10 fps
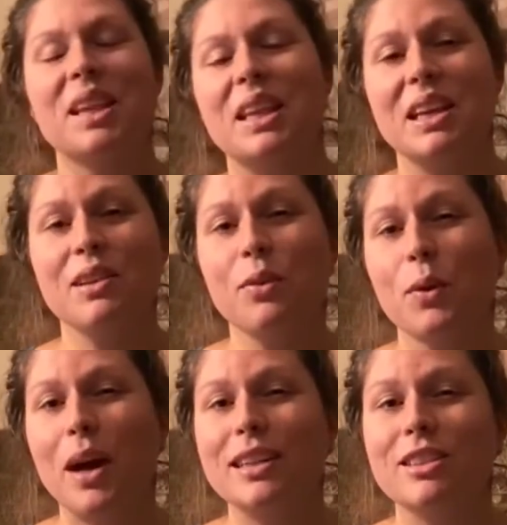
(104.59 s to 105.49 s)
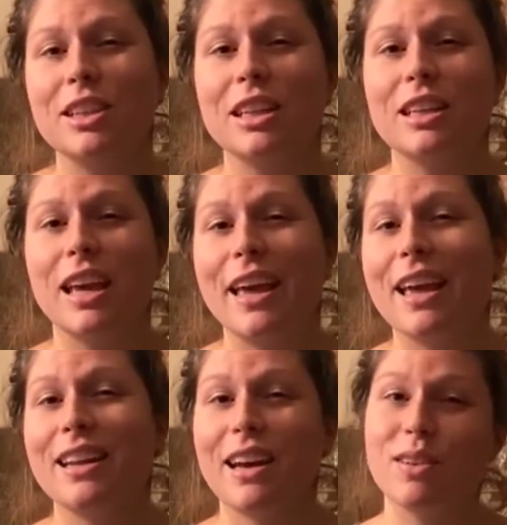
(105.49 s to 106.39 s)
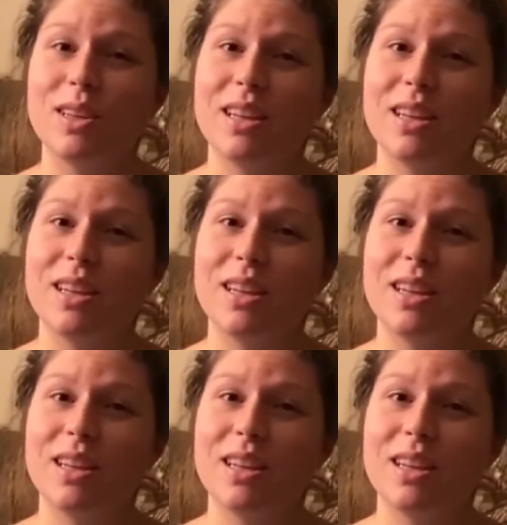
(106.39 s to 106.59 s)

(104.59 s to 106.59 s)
Thanks for watching and have a good